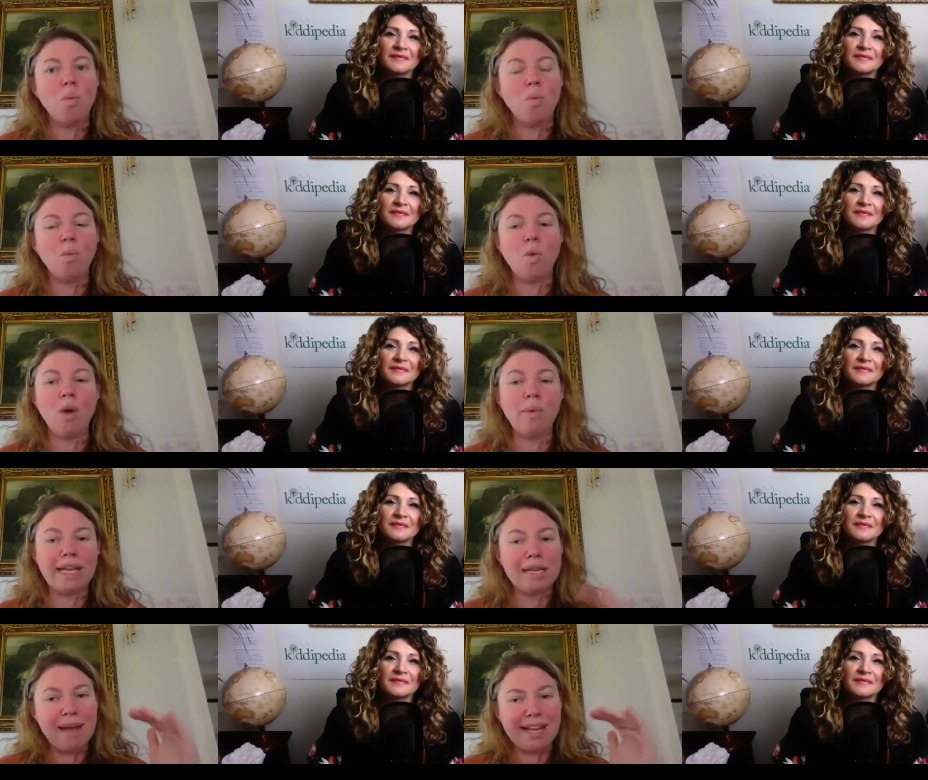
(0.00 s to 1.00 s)
Speaker 1: while
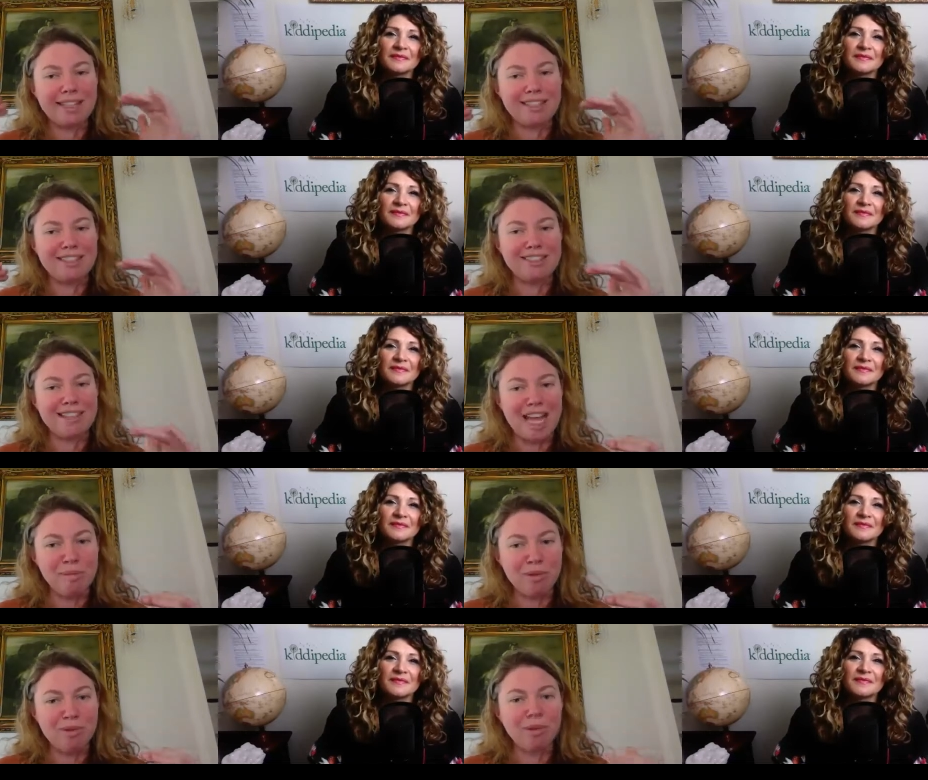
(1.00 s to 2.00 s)
we can make it
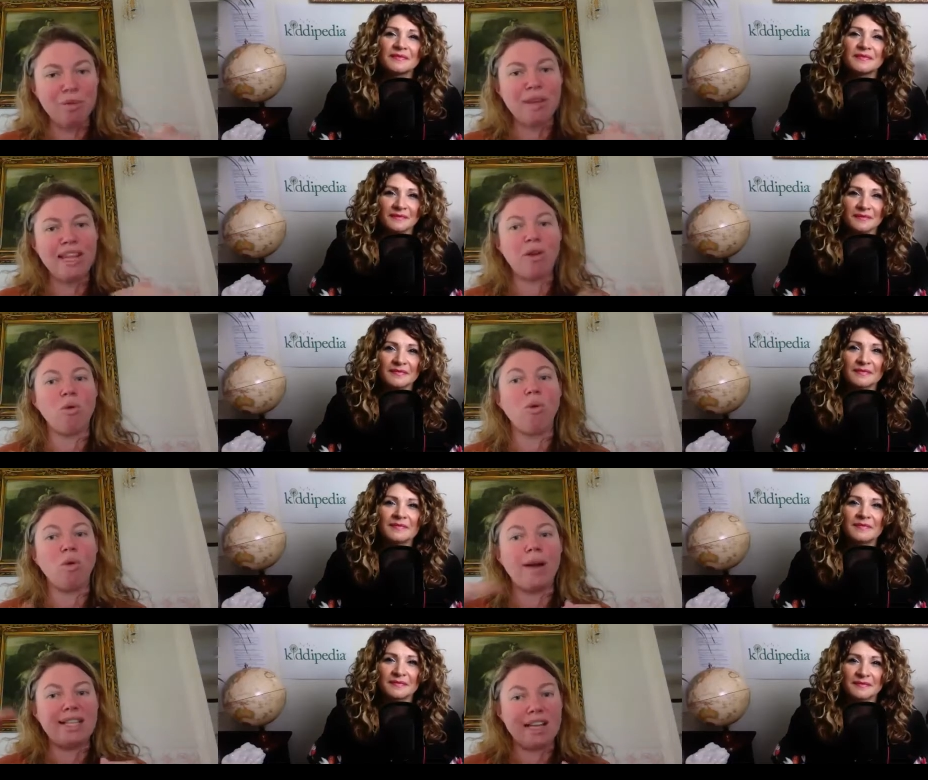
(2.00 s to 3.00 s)
stable, we're then
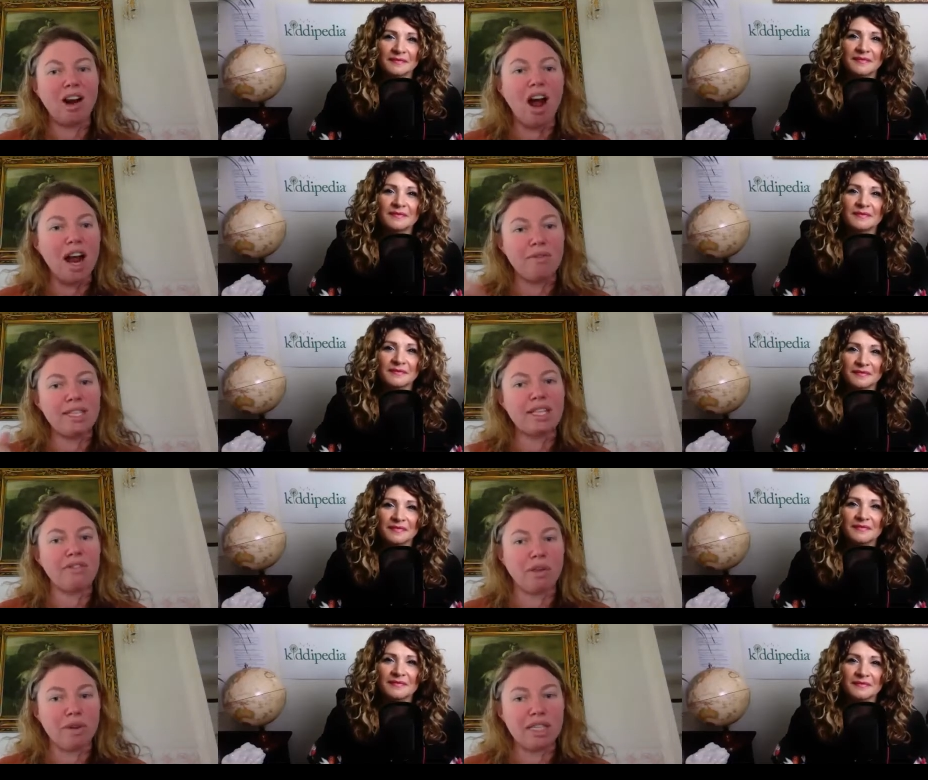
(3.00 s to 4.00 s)
always at a high risk
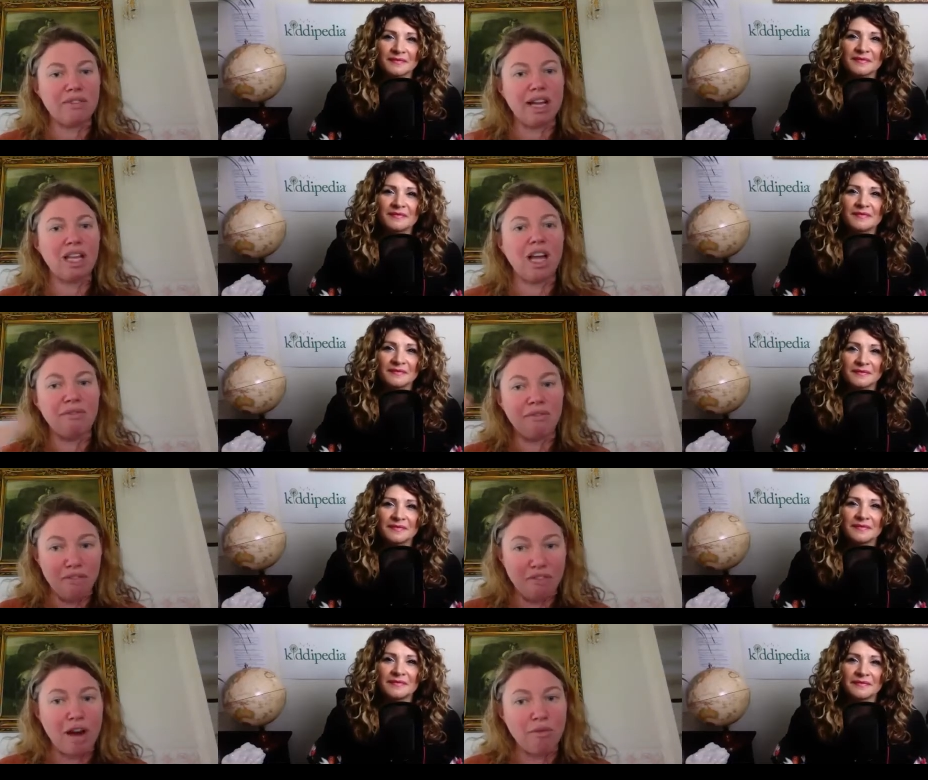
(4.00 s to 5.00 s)
for the rest of our life
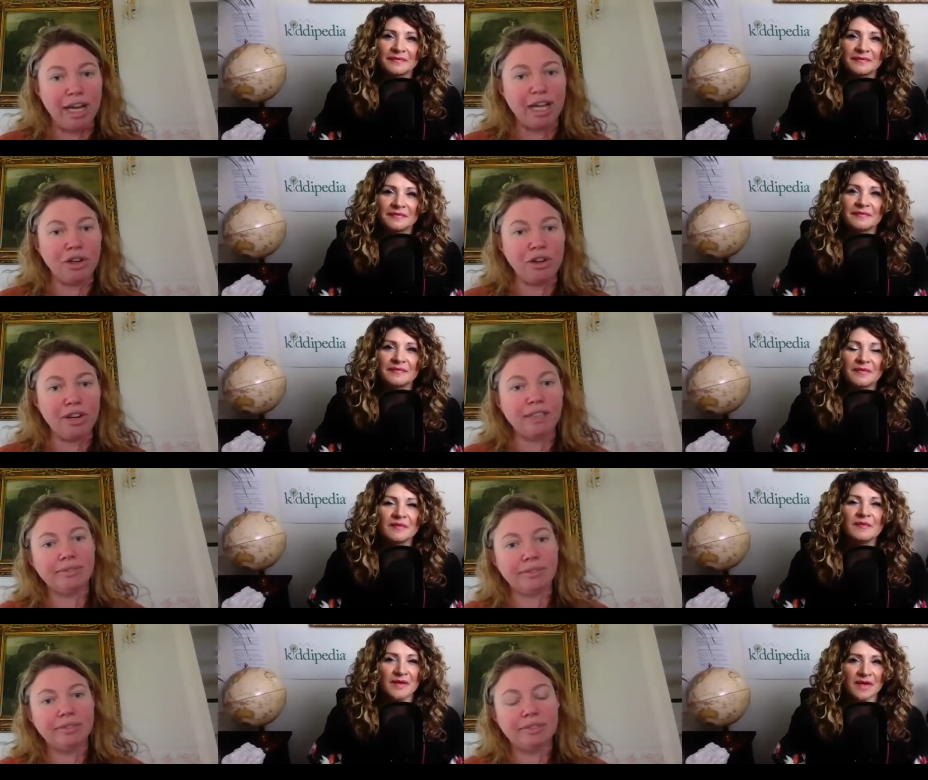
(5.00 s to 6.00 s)
for that reoccurring.
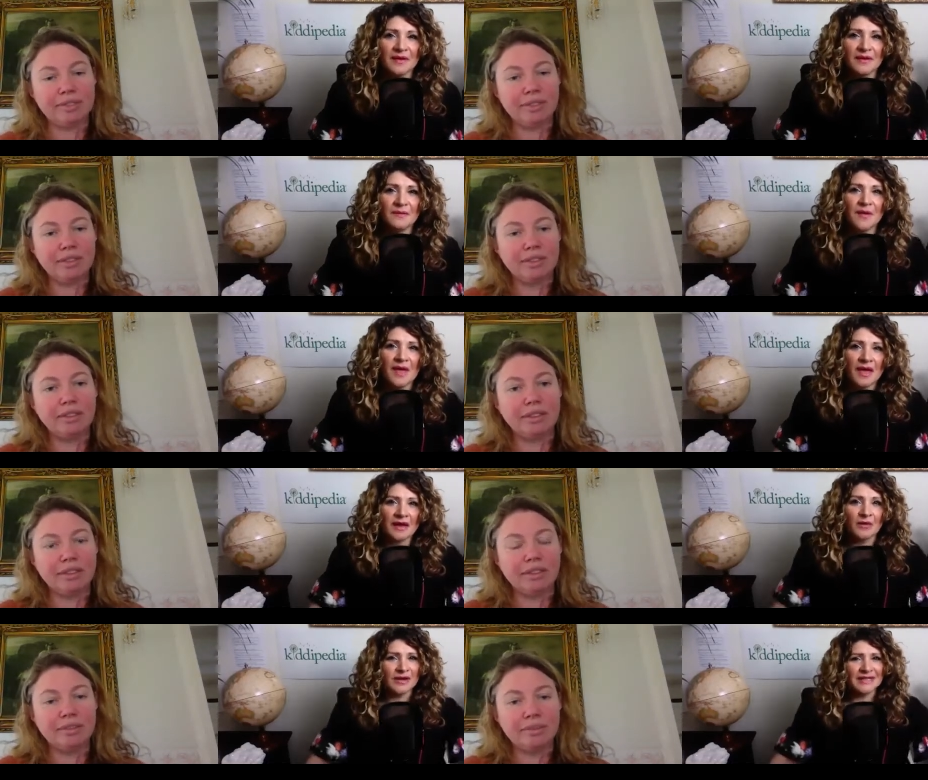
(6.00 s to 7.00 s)
Speaker 2: Yeah.
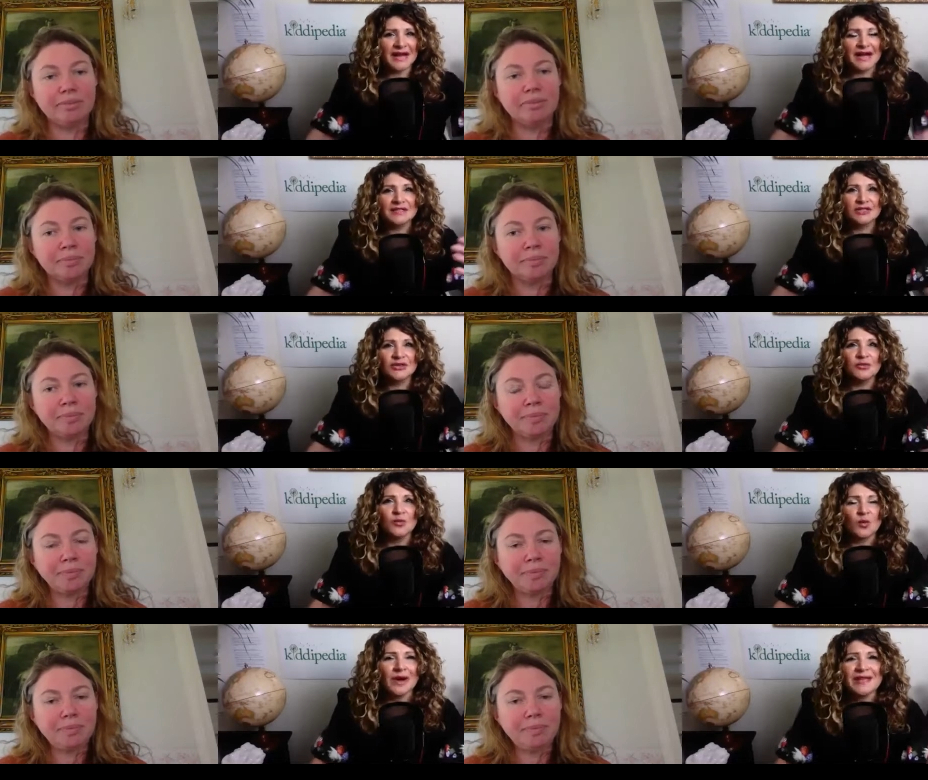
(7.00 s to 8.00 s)
And I wanted to ask you,
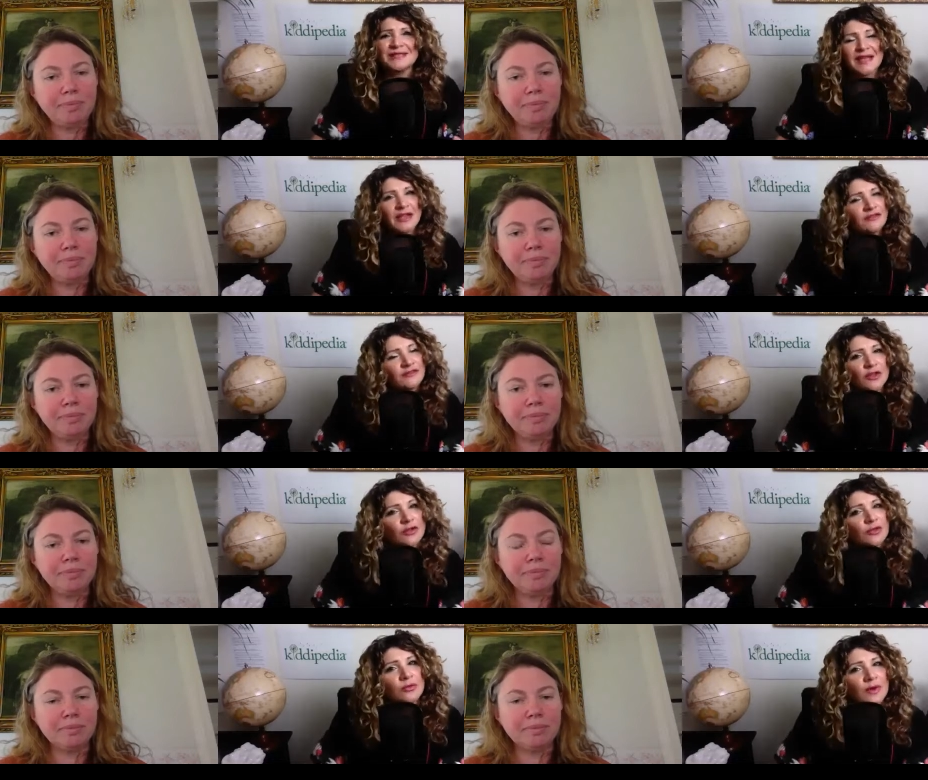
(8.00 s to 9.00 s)
what is
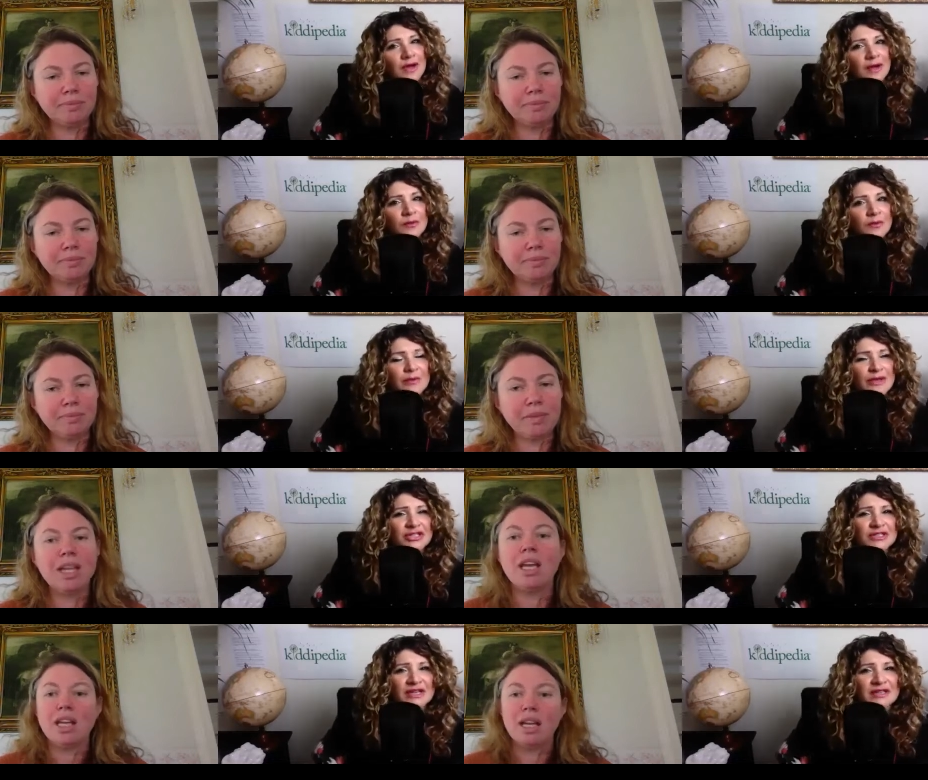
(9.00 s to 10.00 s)
airflow? Um, we
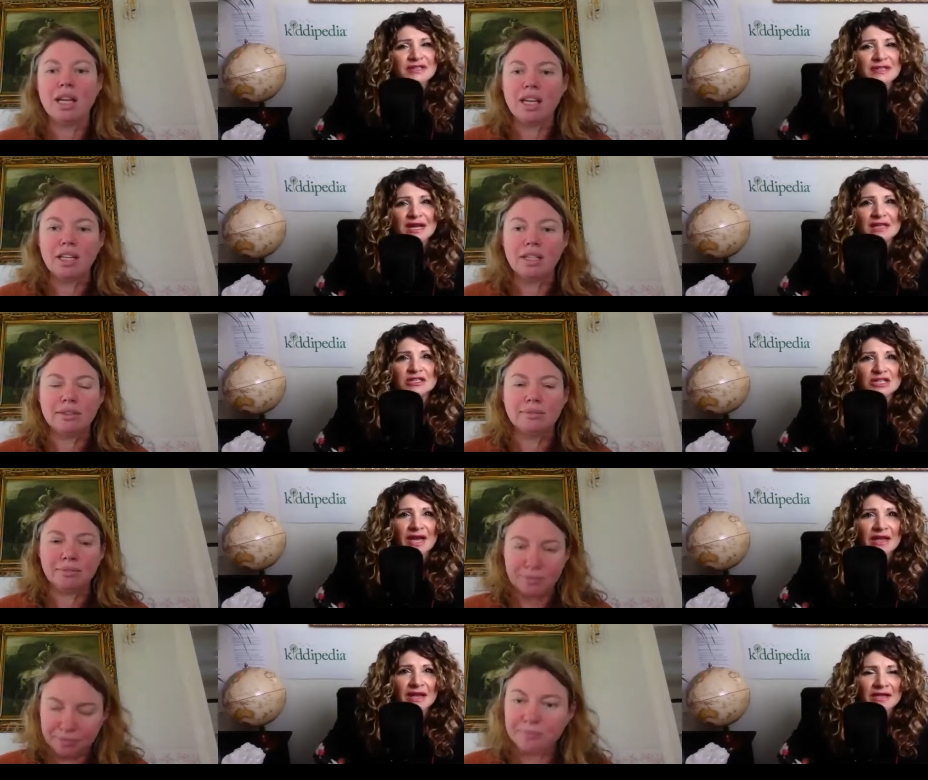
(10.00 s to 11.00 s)
mentioned it at the start of the
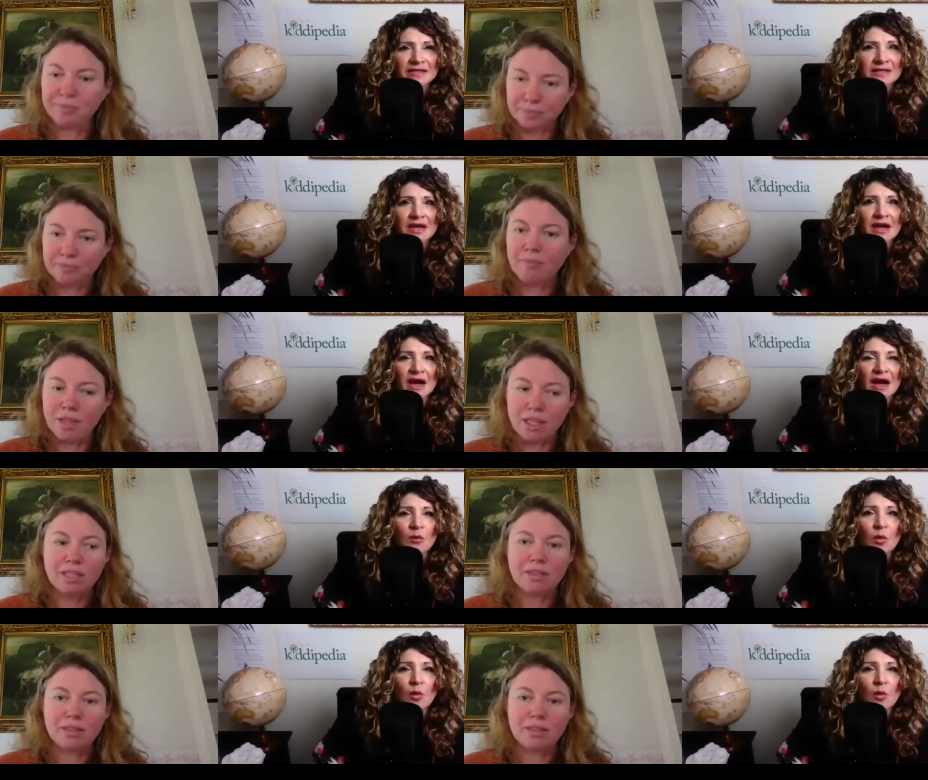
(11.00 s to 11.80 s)
chat, and um,